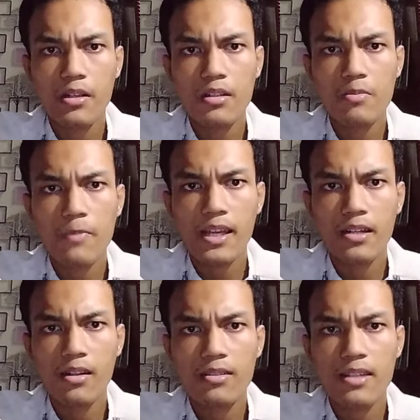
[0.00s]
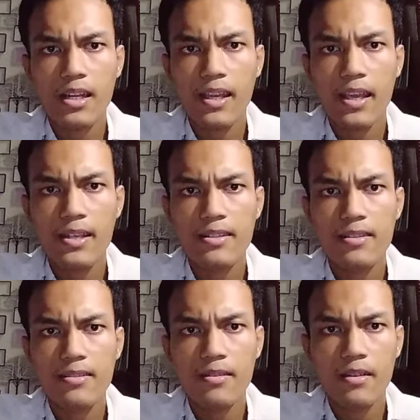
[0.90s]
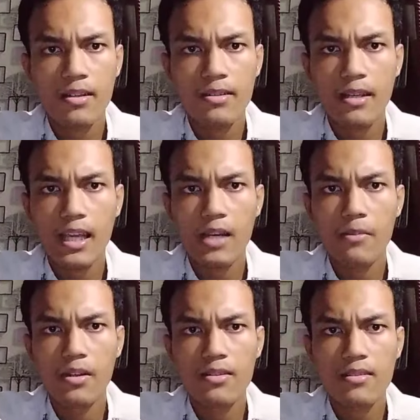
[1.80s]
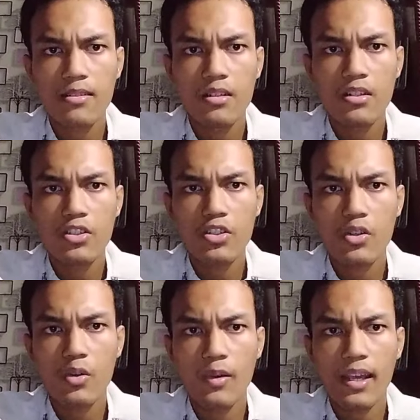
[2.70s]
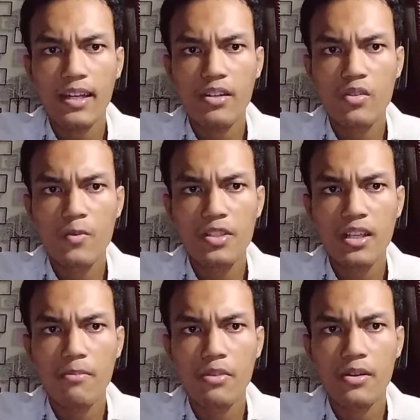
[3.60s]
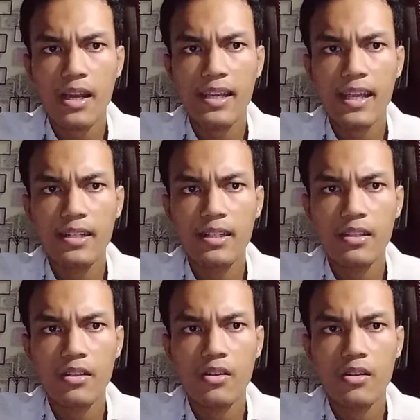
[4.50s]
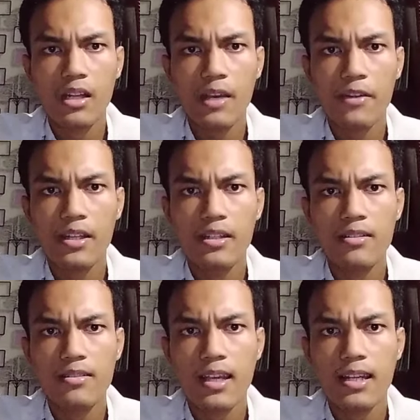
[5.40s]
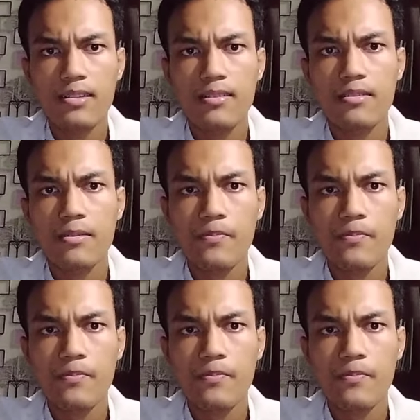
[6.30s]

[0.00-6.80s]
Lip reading: Spiral staircases, cables, screw and ropes can be right-handed or left-handed helices.